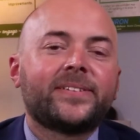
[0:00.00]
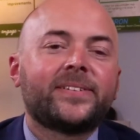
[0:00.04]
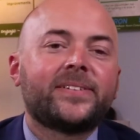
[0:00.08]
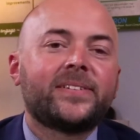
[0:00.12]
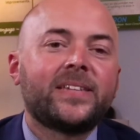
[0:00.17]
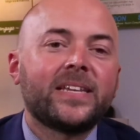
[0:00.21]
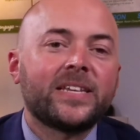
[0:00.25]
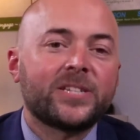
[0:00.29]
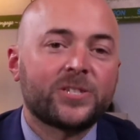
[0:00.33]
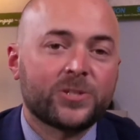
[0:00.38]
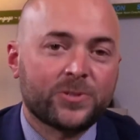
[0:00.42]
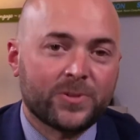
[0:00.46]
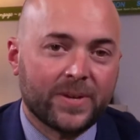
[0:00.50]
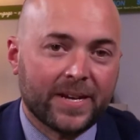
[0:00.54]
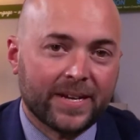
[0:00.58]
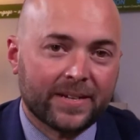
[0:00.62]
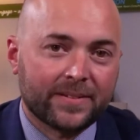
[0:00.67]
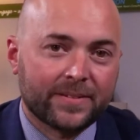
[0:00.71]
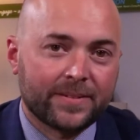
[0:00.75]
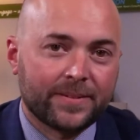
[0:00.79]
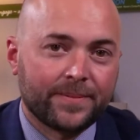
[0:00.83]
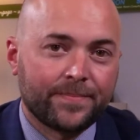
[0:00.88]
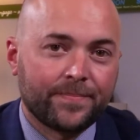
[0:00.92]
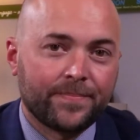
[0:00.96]

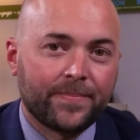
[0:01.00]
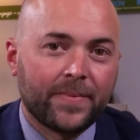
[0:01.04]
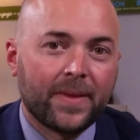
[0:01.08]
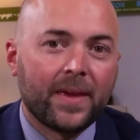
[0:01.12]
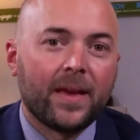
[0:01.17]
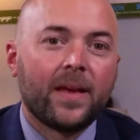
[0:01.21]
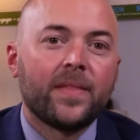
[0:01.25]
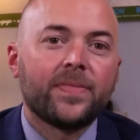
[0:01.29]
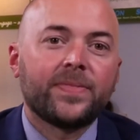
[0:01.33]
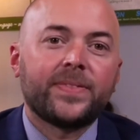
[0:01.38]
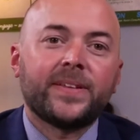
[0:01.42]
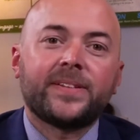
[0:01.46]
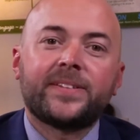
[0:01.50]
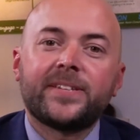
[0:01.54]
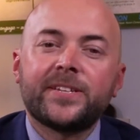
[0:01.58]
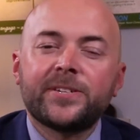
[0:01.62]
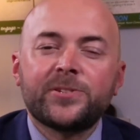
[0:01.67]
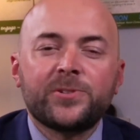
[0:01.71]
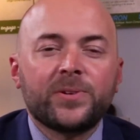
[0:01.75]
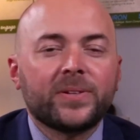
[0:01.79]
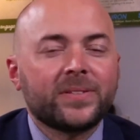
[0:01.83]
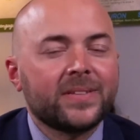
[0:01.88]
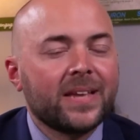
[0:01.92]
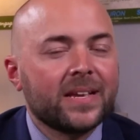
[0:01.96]
District. The district